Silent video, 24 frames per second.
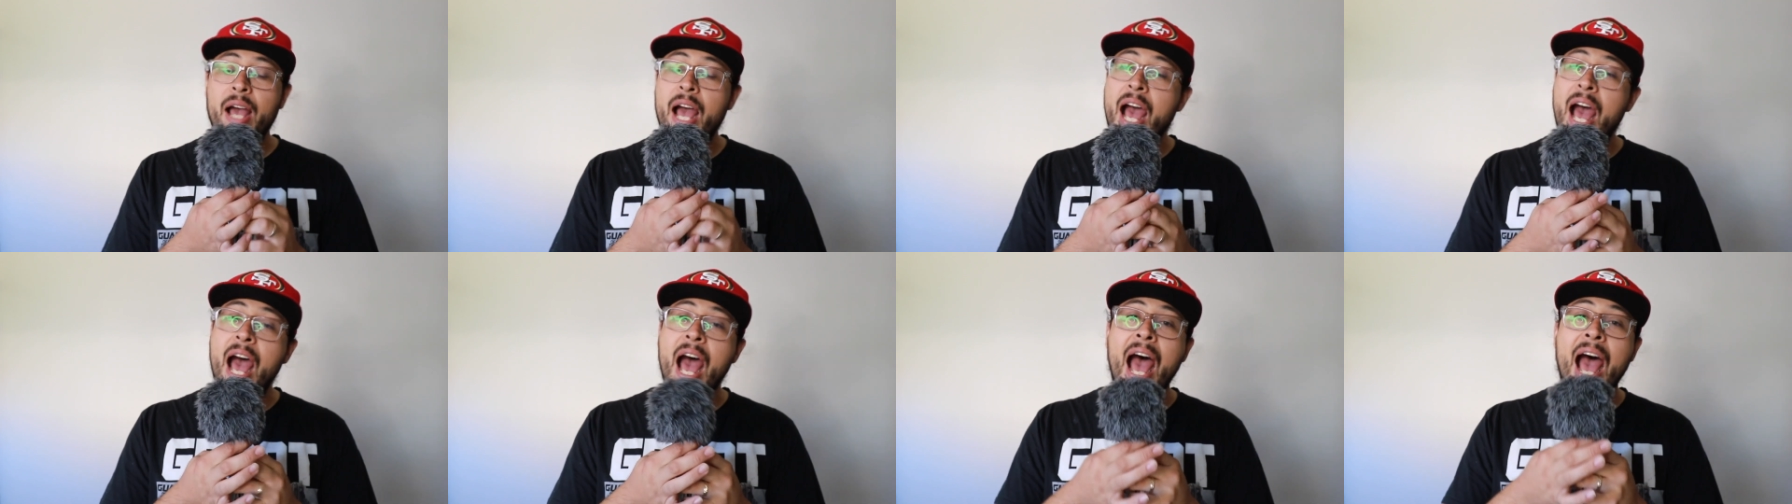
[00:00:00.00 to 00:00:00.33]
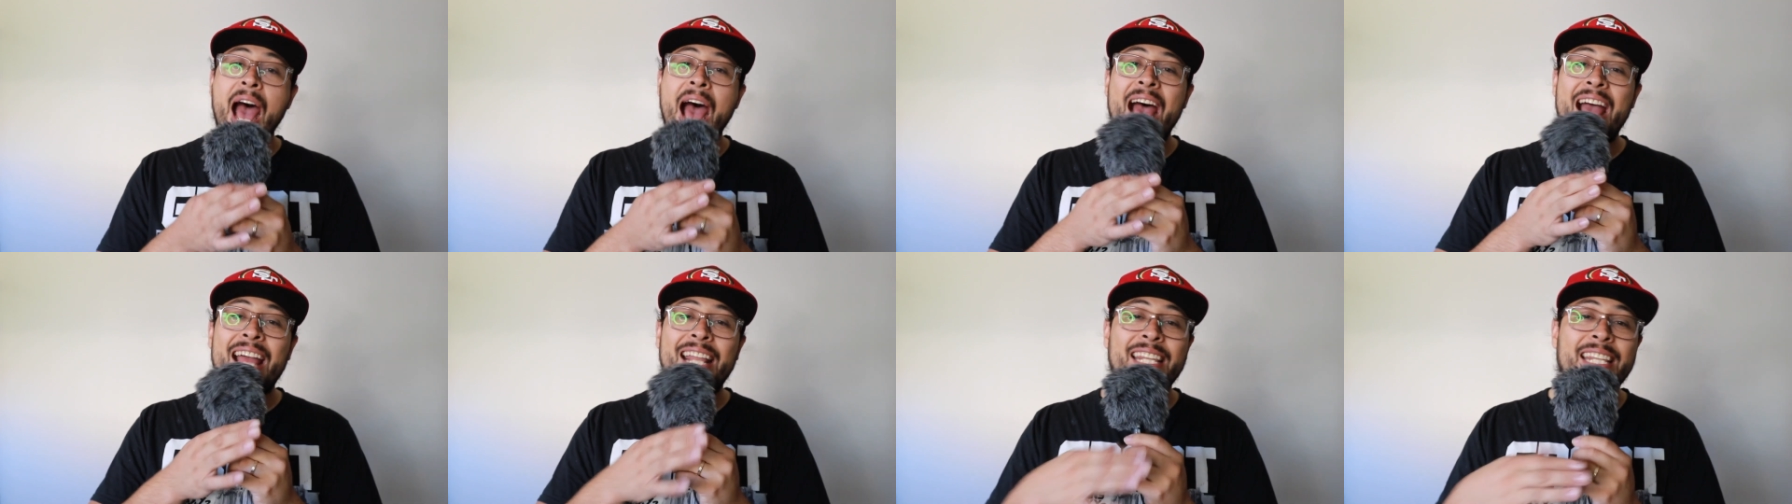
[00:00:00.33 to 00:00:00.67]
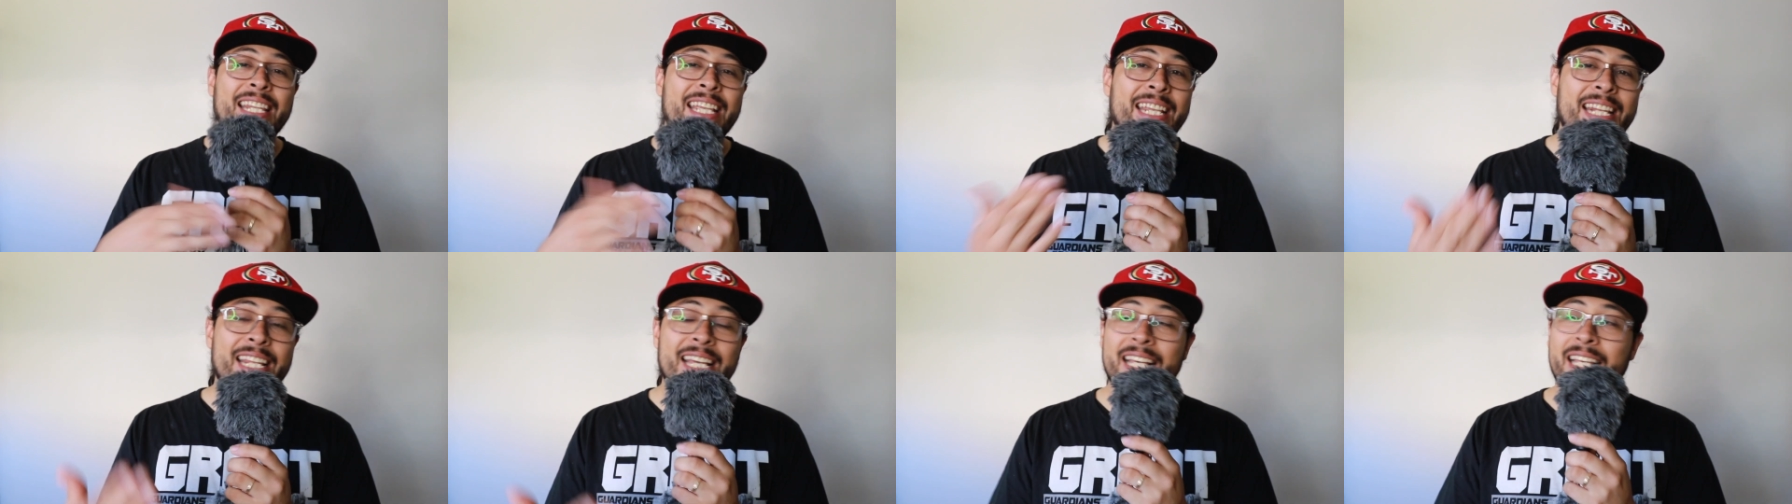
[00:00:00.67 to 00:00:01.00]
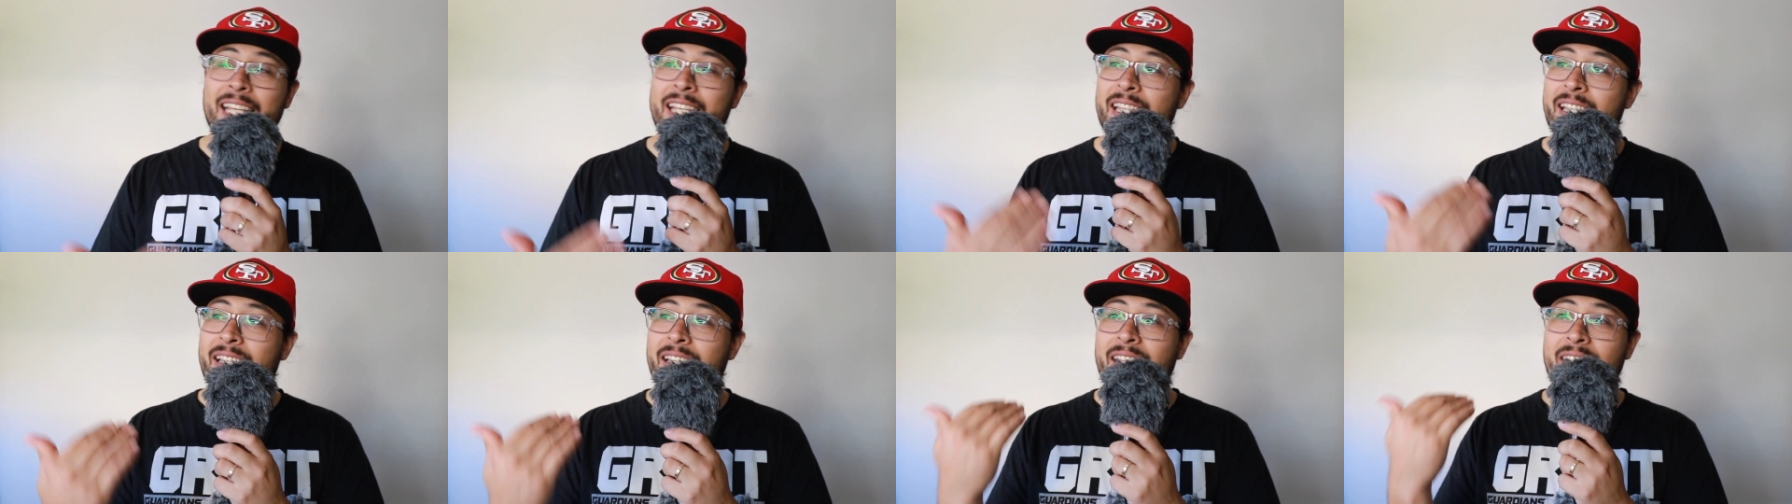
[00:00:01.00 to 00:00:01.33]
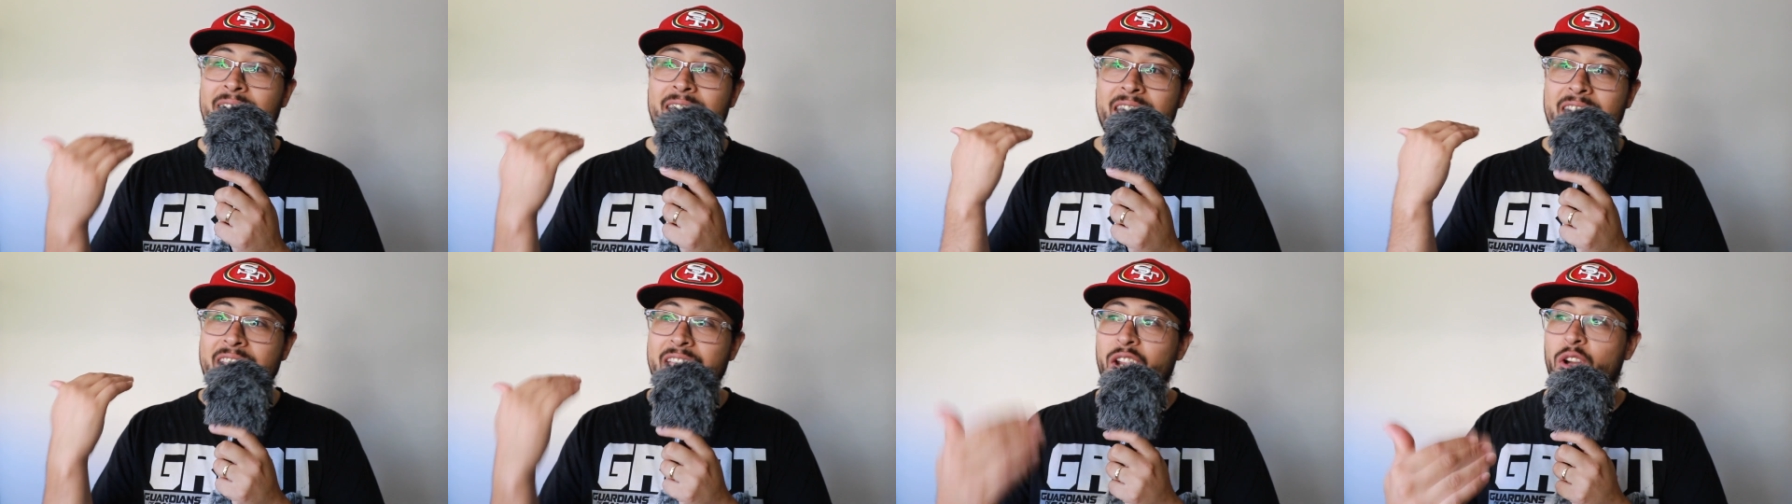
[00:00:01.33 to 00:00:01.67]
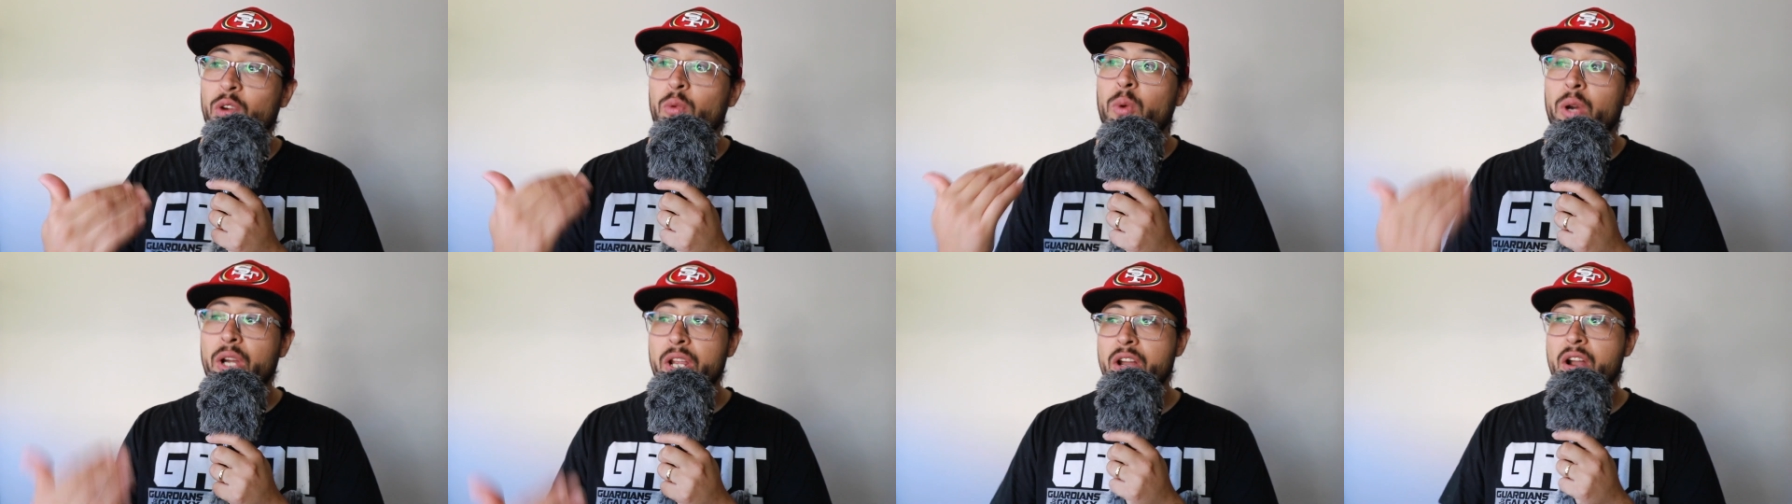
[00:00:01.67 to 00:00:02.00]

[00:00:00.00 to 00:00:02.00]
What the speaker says: I need to hear where